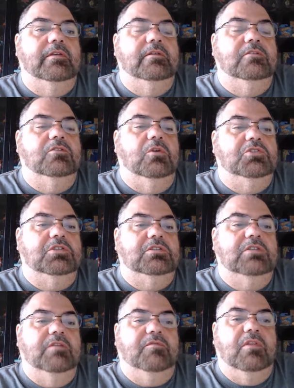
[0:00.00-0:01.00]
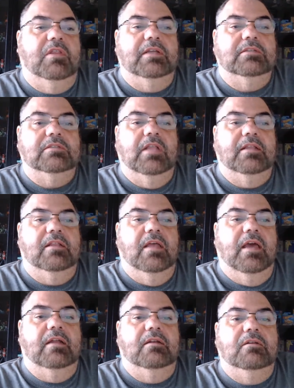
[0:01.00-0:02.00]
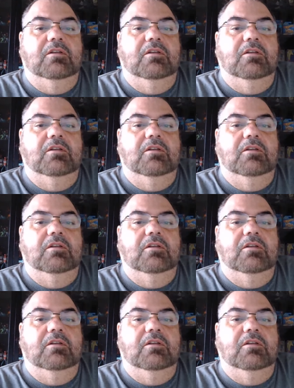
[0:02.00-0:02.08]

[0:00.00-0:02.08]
So it's just different things like that.